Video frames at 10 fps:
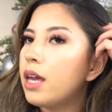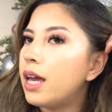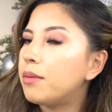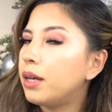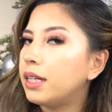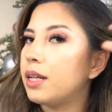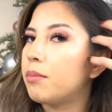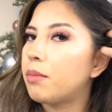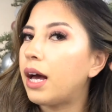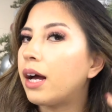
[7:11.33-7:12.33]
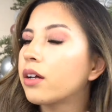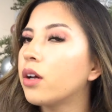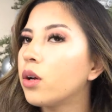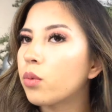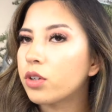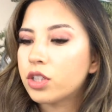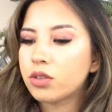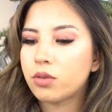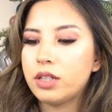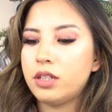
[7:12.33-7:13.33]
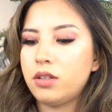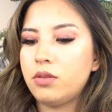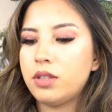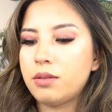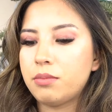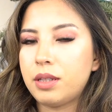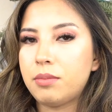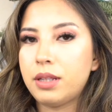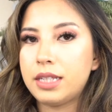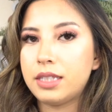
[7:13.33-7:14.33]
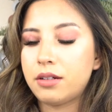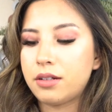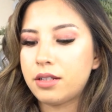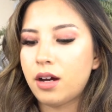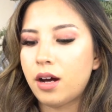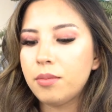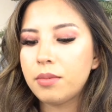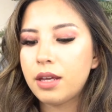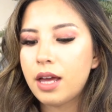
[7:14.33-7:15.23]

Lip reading: and pinning it back, we're just going to simply place it on top.